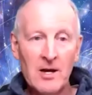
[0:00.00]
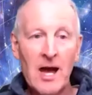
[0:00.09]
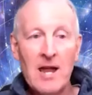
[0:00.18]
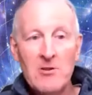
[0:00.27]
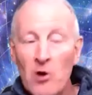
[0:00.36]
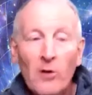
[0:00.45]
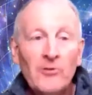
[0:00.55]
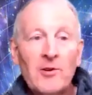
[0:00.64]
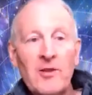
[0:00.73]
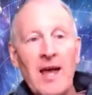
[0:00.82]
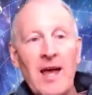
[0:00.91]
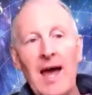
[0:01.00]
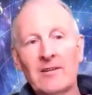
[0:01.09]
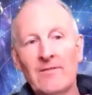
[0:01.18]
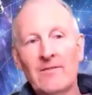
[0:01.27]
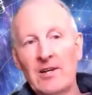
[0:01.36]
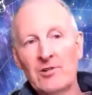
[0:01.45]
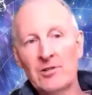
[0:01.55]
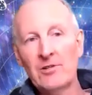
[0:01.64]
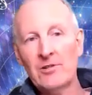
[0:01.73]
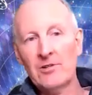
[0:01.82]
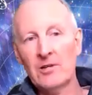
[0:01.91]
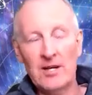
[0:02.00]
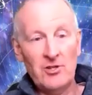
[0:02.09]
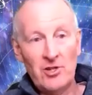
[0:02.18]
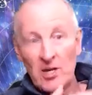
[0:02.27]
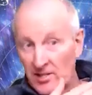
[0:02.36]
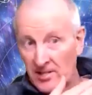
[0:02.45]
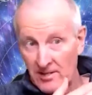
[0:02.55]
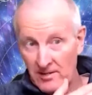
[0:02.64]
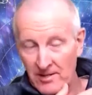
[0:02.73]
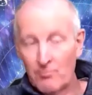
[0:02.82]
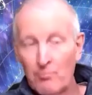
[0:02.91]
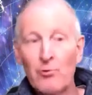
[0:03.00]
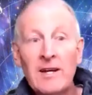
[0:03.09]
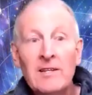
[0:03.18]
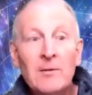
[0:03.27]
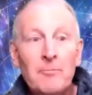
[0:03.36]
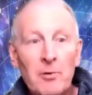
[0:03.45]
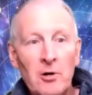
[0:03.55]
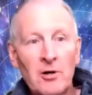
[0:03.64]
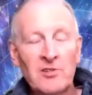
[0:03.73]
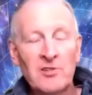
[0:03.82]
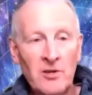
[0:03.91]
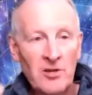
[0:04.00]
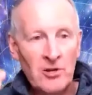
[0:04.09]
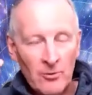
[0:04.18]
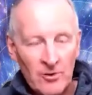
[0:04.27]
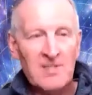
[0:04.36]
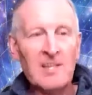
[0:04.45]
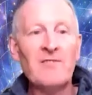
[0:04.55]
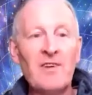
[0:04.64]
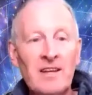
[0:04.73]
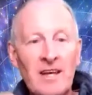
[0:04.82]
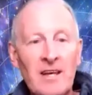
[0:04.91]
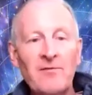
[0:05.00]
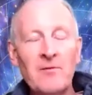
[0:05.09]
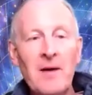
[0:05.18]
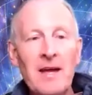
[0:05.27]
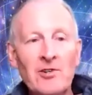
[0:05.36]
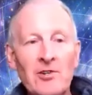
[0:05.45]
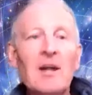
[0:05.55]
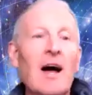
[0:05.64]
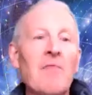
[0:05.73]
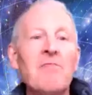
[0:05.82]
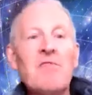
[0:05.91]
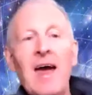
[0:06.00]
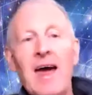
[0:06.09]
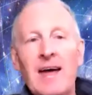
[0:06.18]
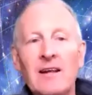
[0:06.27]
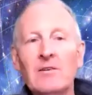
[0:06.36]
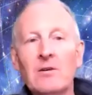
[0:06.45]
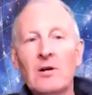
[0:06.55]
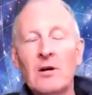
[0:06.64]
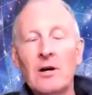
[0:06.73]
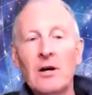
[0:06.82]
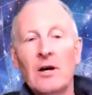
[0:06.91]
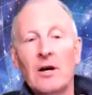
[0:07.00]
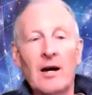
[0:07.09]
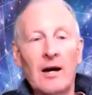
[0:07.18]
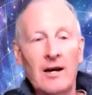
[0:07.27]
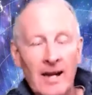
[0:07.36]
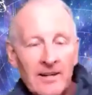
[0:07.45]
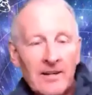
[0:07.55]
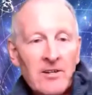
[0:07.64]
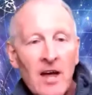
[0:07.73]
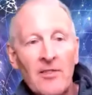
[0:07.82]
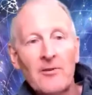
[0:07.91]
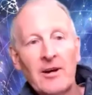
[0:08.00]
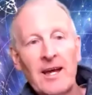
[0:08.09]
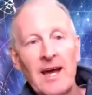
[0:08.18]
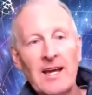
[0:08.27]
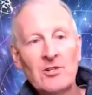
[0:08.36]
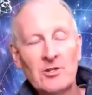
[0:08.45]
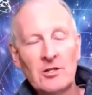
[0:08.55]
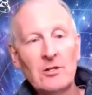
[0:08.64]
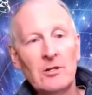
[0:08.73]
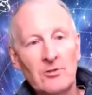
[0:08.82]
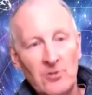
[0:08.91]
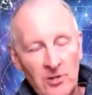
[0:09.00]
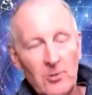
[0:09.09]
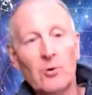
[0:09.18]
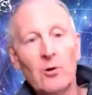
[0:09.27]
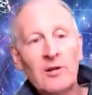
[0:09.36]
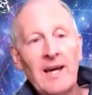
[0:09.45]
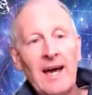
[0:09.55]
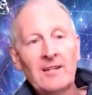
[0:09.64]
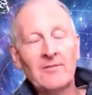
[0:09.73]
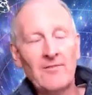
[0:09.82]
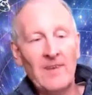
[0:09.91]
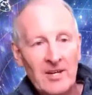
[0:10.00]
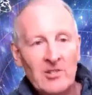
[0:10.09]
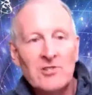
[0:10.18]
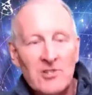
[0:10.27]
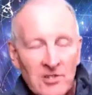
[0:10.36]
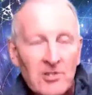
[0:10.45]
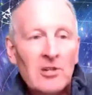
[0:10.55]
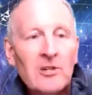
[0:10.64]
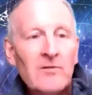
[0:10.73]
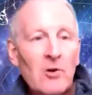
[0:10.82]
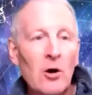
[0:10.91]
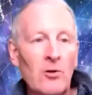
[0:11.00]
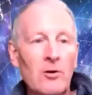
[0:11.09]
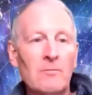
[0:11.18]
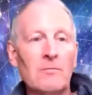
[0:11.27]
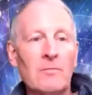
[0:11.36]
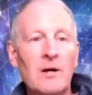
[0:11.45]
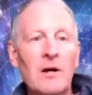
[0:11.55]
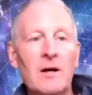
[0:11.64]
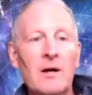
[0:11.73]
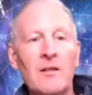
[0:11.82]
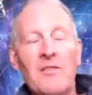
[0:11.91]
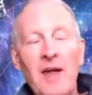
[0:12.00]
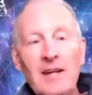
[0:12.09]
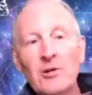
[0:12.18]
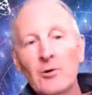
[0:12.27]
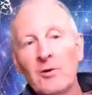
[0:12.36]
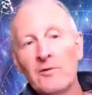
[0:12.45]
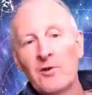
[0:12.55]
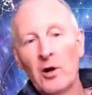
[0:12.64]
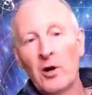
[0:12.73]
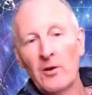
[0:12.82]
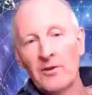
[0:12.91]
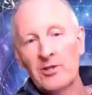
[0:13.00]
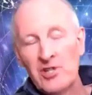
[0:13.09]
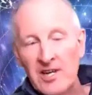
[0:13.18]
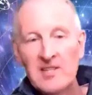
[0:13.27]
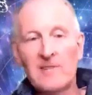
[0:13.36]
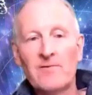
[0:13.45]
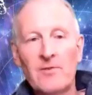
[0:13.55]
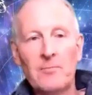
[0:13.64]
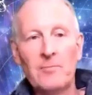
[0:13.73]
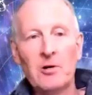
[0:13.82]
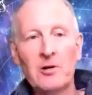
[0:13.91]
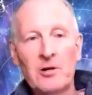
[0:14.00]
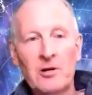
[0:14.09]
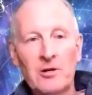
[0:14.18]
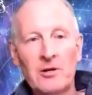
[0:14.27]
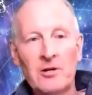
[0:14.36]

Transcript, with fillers: and not do the activations and just read the book so that you're receiving the information, and then at another occasion, do all the activations until you've got them. Then you'll have got the gist of the book